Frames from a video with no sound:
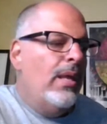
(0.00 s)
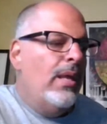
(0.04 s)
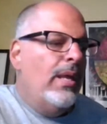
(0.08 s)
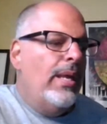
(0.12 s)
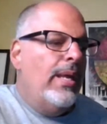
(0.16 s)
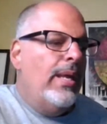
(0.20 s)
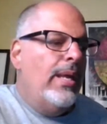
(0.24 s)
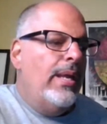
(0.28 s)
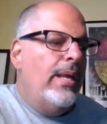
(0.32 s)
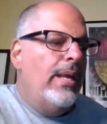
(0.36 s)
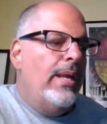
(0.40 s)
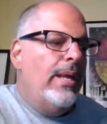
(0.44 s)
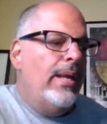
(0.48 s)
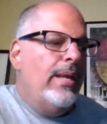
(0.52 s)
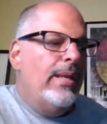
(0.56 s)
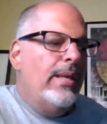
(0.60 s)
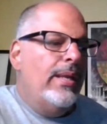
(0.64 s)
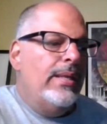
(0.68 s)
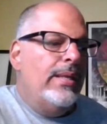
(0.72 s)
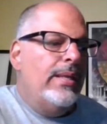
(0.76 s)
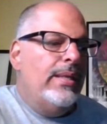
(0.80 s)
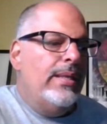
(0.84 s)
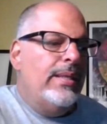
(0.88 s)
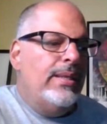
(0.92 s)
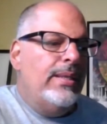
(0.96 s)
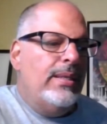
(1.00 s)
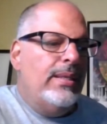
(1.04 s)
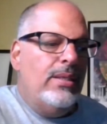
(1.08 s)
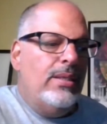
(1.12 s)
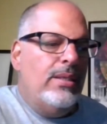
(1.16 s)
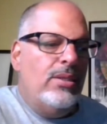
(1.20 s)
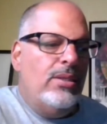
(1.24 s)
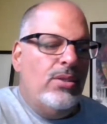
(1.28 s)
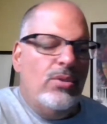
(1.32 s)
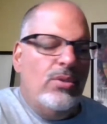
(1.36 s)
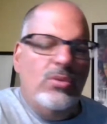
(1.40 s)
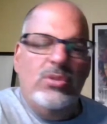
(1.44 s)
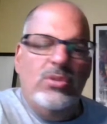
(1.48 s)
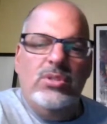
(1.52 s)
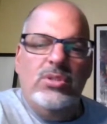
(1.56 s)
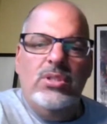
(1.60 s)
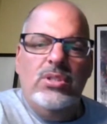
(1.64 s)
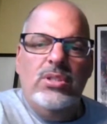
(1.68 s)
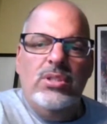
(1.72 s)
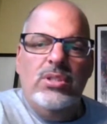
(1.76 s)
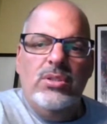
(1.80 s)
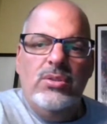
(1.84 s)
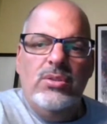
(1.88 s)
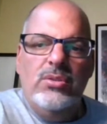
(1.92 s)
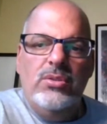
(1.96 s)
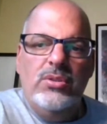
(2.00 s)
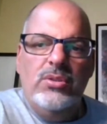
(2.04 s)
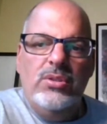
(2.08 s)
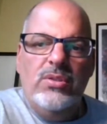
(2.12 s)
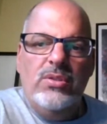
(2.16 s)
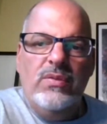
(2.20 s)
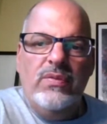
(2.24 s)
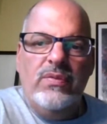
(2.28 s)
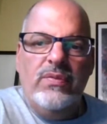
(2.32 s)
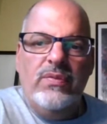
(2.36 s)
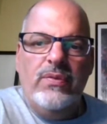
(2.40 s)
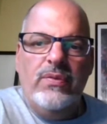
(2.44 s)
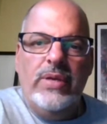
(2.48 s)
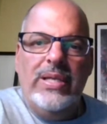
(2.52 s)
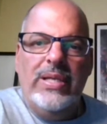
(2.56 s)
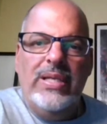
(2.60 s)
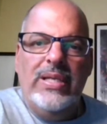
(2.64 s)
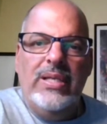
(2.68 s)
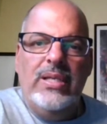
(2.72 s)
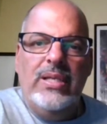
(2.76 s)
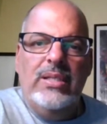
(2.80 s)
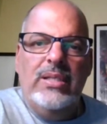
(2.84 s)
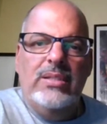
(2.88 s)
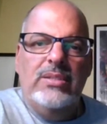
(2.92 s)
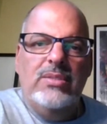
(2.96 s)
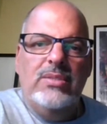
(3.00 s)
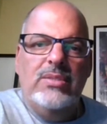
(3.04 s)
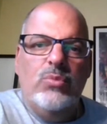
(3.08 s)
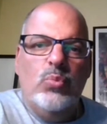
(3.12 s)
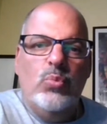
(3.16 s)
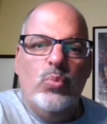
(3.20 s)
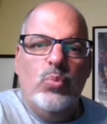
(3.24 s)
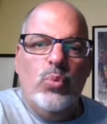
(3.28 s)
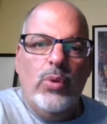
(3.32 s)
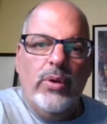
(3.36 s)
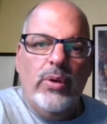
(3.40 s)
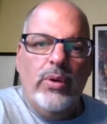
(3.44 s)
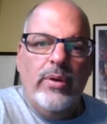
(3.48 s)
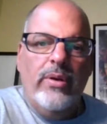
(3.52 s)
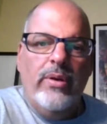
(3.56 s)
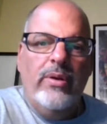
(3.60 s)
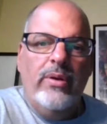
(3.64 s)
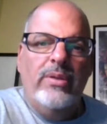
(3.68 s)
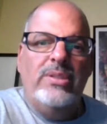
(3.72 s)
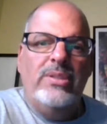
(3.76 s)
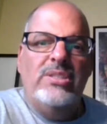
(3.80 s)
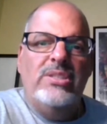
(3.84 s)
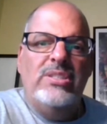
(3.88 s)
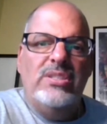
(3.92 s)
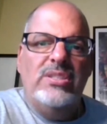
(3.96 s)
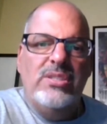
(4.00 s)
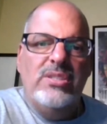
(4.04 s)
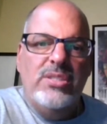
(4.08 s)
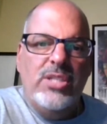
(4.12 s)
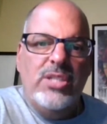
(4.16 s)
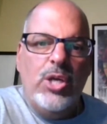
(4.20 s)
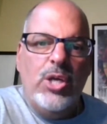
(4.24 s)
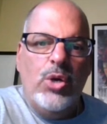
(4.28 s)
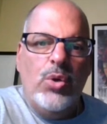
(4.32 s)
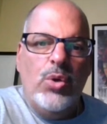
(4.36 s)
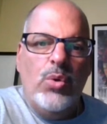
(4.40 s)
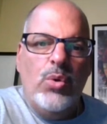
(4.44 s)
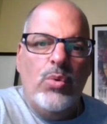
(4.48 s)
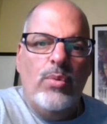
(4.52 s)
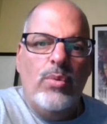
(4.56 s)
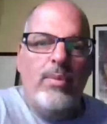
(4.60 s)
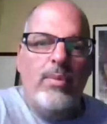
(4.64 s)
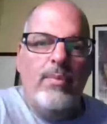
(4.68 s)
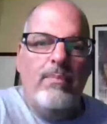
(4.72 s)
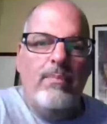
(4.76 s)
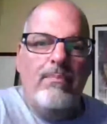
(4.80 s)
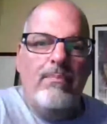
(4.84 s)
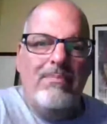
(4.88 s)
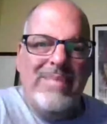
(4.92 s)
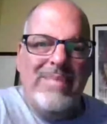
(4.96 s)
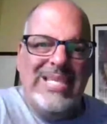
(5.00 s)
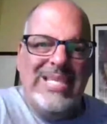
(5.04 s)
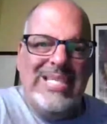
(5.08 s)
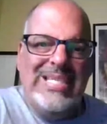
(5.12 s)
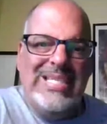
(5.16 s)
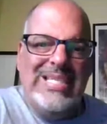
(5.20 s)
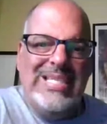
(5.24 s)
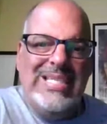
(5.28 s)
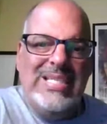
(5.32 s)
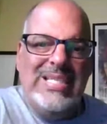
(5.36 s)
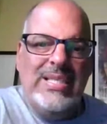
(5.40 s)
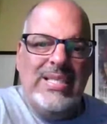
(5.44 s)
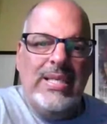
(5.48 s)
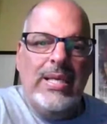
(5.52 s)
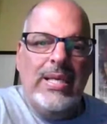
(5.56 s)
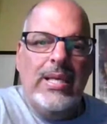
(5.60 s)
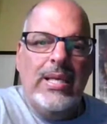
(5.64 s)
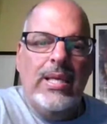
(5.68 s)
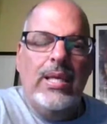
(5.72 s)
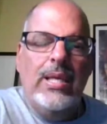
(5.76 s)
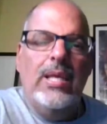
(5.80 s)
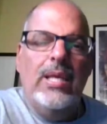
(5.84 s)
and he used to use the phrase words don't mean